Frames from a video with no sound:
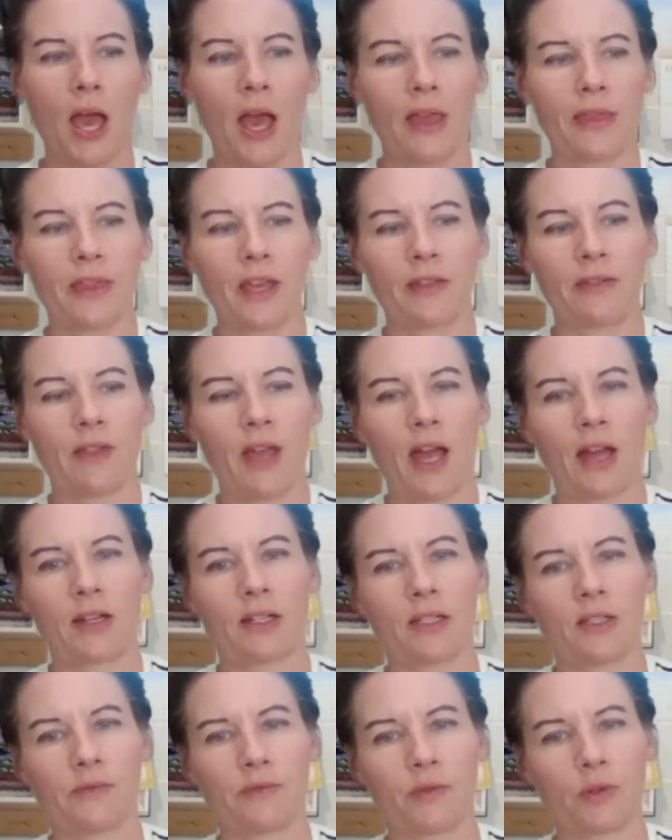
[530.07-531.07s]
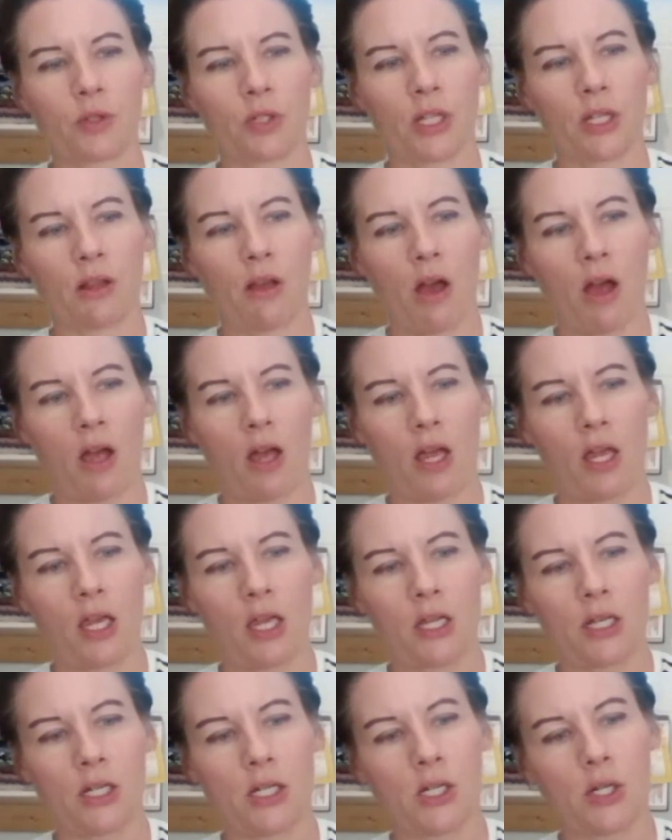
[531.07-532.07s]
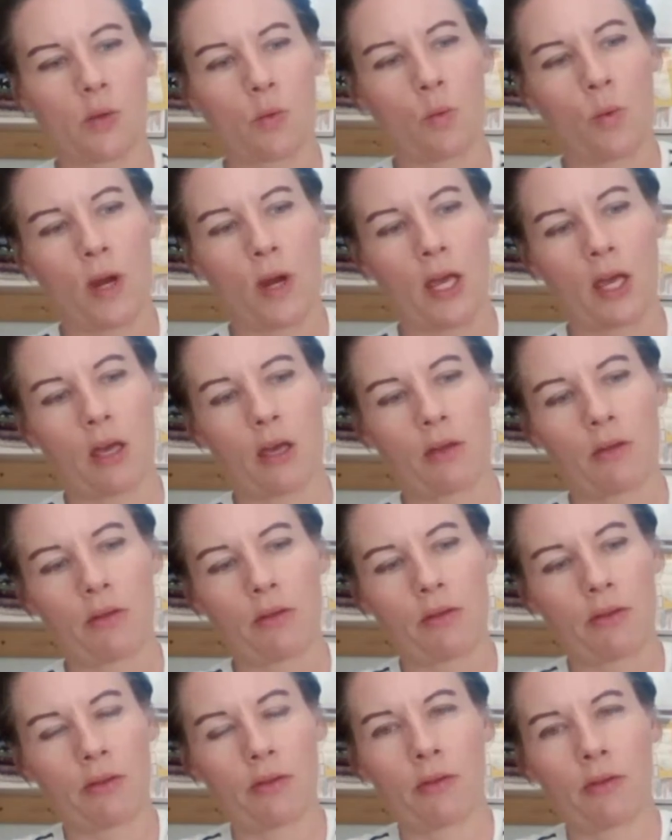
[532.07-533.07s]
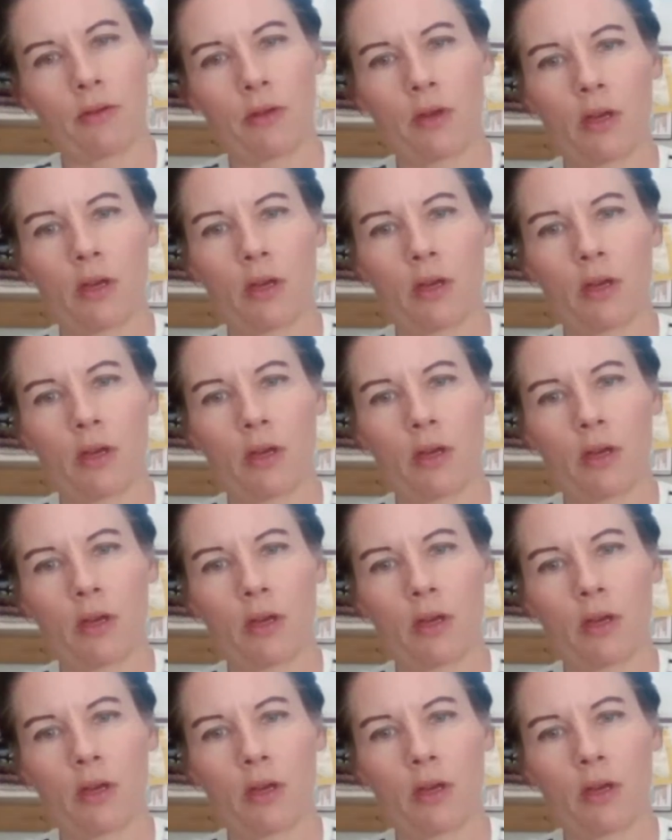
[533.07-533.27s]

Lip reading: and then that is fully lined with